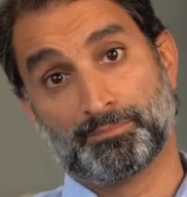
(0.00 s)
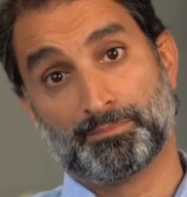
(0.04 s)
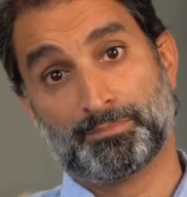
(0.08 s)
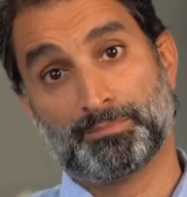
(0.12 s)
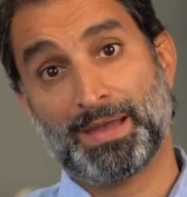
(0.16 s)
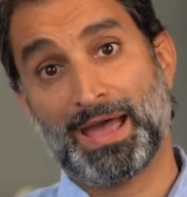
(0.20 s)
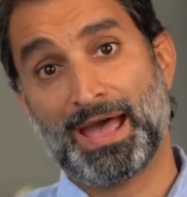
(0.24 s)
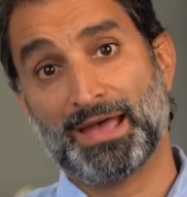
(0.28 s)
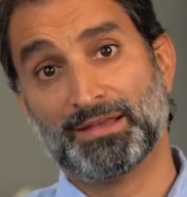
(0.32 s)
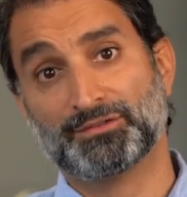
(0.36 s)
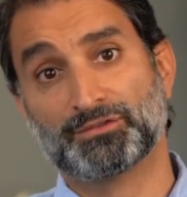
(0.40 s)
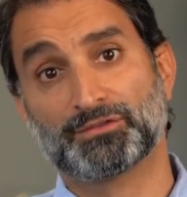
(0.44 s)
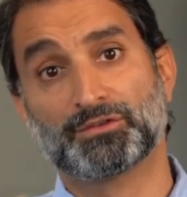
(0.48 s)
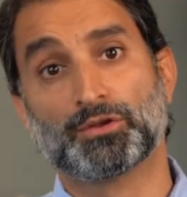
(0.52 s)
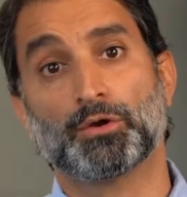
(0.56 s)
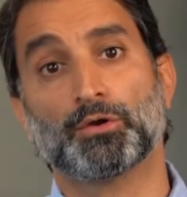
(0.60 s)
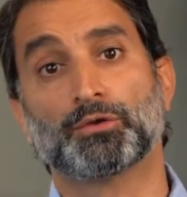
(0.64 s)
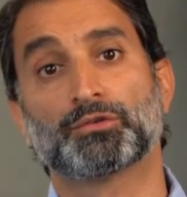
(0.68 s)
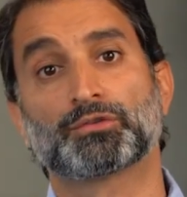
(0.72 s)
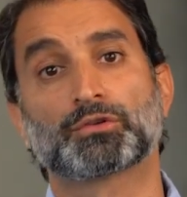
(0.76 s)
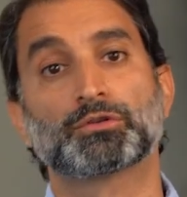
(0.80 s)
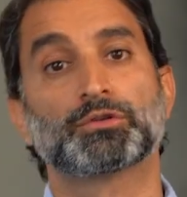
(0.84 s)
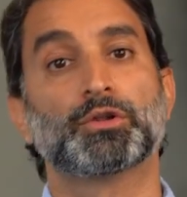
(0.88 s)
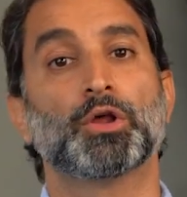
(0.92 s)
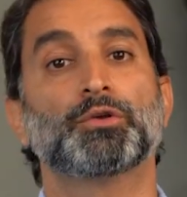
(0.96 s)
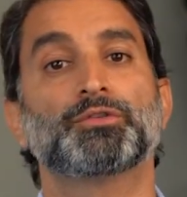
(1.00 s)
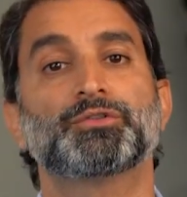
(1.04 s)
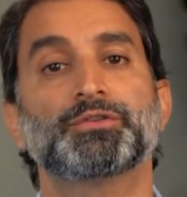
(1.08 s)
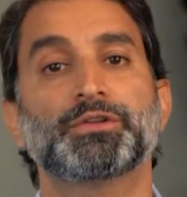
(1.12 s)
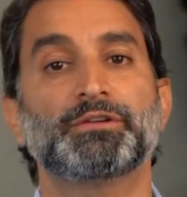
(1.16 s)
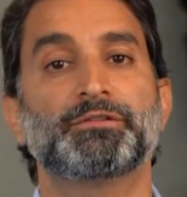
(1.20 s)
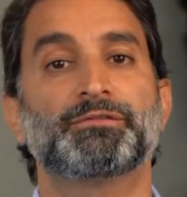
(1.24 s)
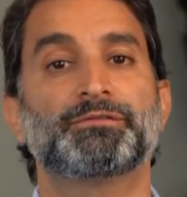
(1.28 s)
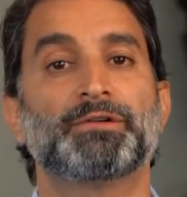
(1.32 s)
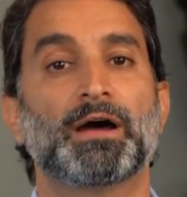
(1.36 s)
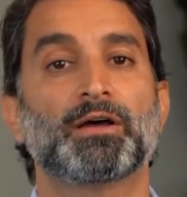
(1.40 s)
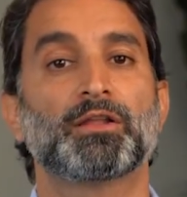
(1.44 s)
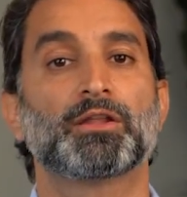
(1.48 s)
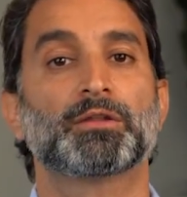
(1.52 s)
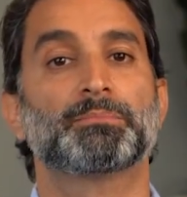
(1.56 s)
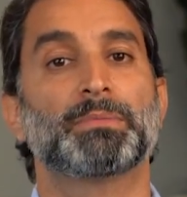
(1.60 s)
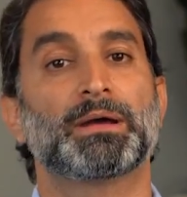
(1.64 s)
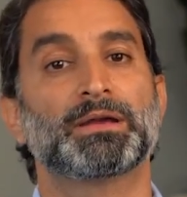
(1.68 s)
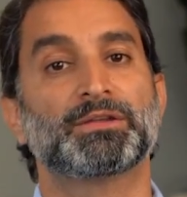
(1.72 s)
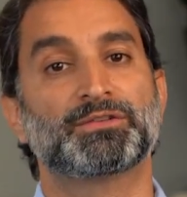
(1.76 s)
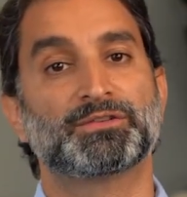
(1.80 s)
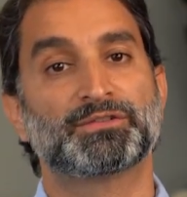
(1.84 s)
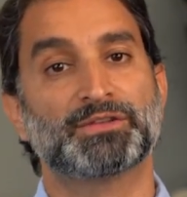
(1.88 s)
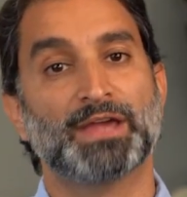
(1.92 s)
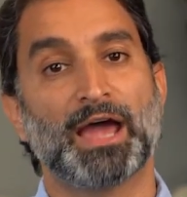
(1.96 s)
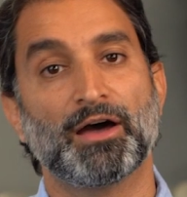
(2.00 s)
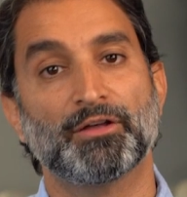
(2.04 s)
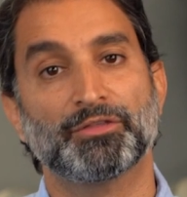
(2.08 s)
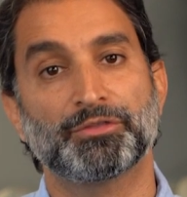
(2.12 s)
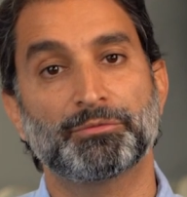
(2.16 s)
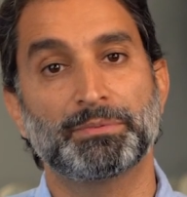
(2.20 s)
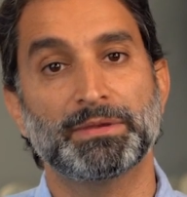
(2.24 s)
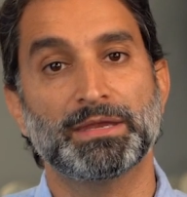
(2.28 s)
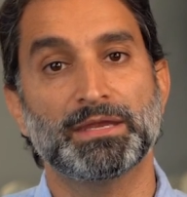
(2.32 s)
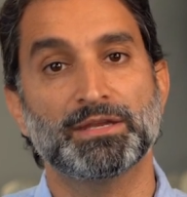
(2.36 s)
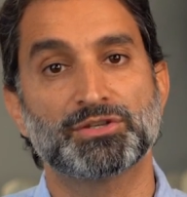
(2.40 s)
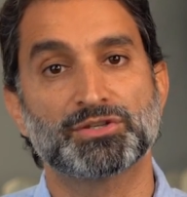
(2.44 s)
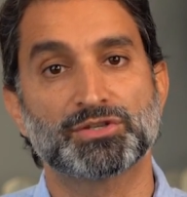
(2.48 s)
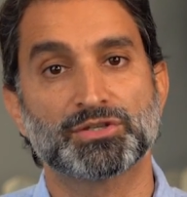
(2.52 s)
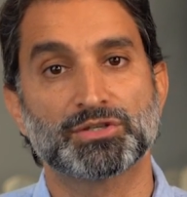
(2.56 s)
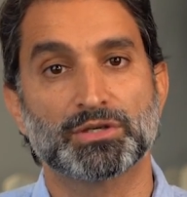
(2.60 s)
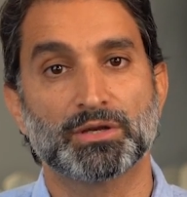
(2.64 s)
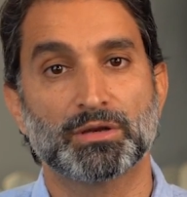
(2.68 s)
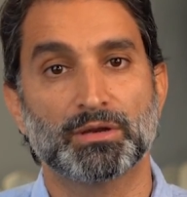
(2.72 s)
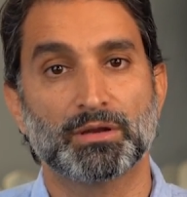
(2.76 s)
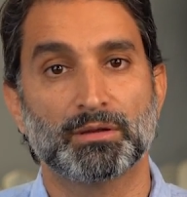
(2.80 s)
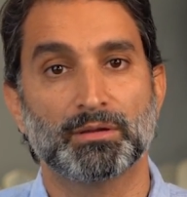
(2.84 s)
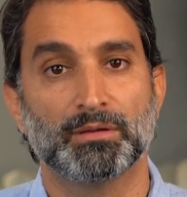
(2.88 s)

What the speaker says: past those, closely followed by South Beach,